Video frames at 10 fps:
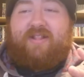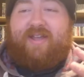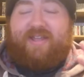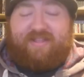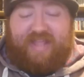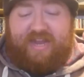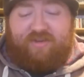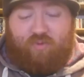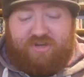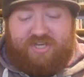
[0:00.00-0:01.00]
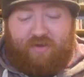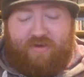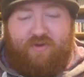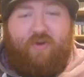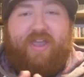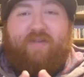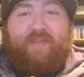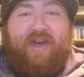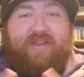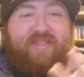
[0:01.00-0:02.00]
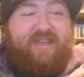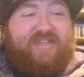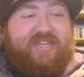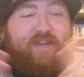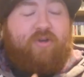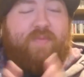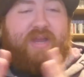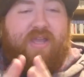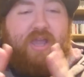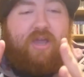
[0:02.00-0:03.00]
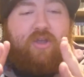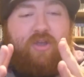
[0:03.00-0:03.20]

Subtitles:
Like, that's what's so annoying about it. There's so many